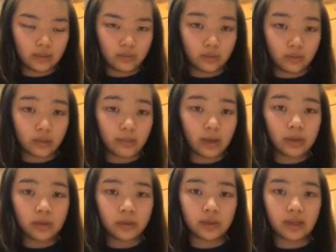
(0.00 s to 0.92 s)
What
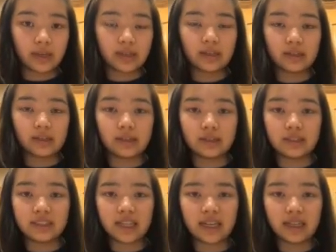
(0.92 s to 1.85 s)
about Aiden and
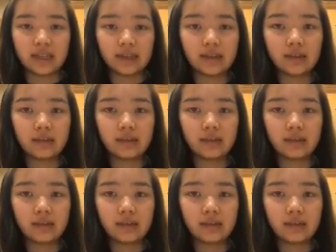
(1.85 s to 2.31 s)
Jiayi?